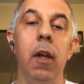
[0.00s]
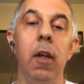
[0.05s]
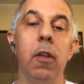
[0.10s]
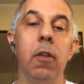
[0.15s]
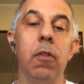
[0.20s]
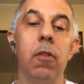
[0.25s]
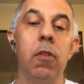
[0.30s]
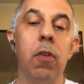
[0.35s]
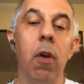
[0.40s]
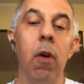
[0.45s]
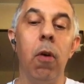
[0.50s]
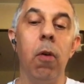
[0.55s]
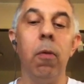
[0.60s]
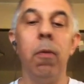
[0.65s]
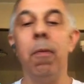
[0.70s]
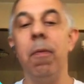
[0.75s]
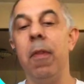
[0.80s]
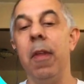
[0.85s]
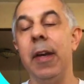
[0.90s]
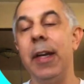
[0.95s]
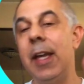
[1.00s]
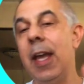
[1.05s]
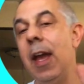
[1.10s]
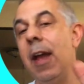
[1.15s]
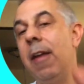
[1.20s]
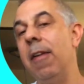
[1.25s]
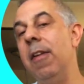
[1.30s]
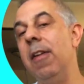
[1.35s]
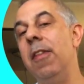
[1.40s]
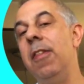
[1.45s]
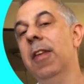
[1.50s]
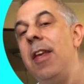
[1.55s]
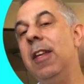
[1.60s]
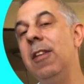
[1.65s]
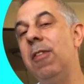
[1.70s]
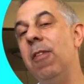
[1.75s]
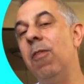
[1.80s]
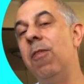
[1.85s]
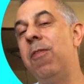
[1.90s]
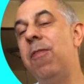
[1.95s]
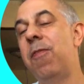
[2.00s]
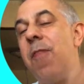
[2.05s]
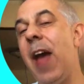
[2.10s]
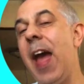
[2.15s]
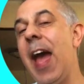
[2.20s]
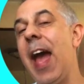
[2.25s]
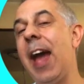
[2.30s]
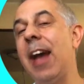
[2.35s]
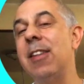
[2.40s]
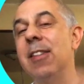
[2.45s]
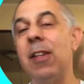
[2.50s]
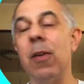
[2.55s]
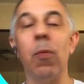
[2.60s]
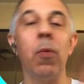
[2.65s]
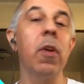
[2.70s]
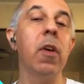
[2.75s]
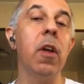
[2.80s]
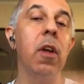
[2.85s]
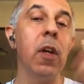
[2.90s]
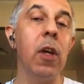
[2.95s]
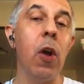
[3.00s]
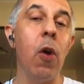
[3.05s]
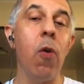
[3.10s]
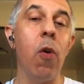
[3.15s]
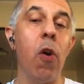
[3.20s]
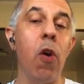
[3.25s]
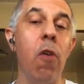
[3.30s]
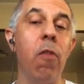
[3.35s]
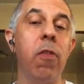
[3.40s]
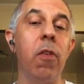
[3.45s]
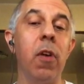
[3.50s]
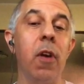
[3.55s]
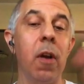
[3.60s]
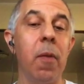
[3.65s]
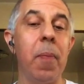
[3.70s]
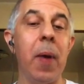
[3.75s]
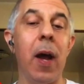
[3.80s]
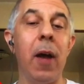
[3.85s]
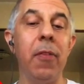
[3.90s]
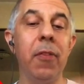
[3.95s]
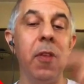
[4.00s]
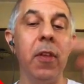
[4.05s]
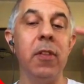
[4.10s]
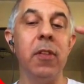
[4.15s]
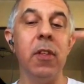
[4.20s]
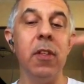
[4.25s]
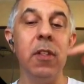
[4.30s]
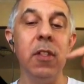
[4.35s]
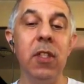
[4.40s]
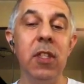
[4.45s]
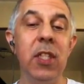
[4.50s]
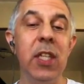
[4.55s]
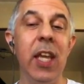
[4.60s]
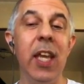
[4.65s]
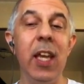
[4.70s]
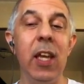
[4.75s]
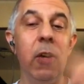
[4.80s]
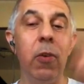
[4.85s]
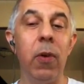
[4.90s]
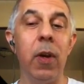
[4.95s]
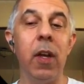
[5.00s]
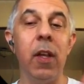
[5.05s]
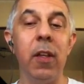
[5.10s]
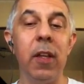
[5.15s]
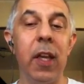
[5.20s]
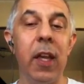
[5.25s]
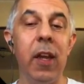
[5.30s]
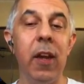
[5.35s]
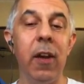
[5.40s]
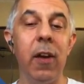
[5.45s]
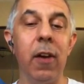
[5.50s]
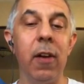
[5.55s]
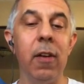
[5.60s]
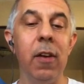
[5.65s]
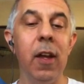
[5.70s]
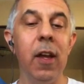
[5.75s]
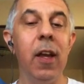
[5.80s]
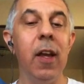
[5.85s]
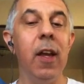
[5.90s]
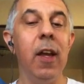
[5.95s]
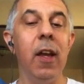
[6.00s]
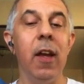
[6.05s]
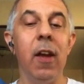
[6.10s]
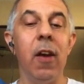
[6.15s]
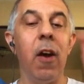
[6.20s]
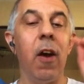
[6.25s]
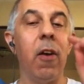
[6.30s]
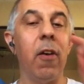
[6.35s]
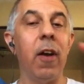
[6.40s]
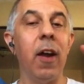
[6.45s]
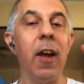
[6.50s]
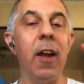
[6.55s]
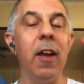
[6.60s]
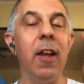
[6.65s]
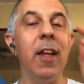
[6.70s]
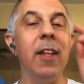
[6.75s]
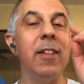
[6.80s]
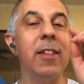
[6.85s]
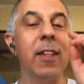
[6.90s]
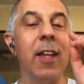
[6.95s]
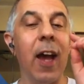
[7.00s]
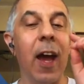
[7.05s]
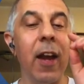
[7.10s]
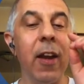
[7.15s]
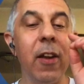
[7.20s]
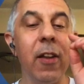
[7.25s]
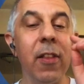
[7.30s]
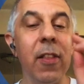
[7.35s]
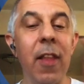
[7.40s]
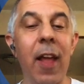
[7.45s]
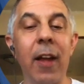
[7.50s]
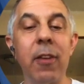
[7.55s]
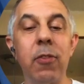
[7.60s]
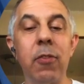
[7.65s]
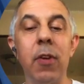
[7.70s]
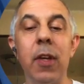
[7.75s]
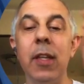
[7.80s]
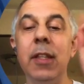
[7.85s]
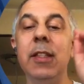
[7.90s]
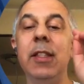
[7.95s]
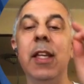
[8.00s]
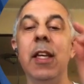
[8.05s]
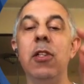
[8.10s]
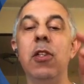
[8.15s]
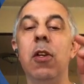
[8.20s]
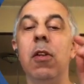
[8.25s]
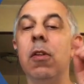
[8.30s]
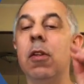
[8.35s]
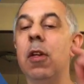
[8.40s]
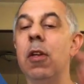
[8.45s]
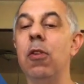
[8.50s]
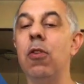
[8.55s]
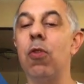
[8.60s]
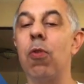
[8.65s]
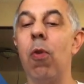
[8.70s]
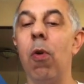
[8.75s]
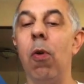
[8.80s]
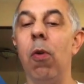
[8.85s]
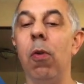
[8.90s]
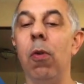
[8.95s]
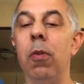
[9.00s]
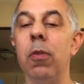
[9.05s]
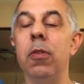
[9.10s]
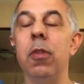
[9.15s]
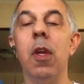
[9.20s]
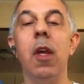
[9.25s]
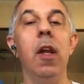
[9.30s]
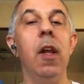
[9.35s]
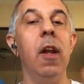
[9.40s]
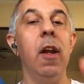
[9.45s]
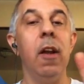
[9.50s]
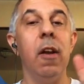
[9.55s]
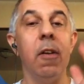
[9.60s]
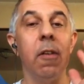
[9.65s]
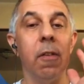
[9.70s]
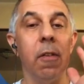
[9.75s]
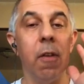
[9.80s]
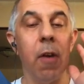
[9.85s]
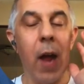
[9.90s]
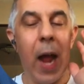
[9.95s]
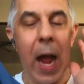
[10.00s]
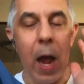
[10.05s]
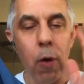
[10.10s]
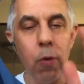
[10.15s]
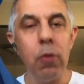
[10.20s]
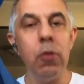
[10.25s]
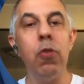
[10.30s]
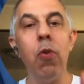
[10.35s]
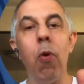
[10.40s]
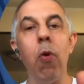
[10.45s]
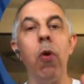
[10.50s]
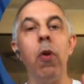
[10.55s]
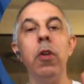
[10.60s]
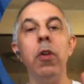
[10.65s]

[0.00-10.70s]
So again, these facts that we're going to go over about this Z-Grill here, all right, it's got an electric digital controls, outdoor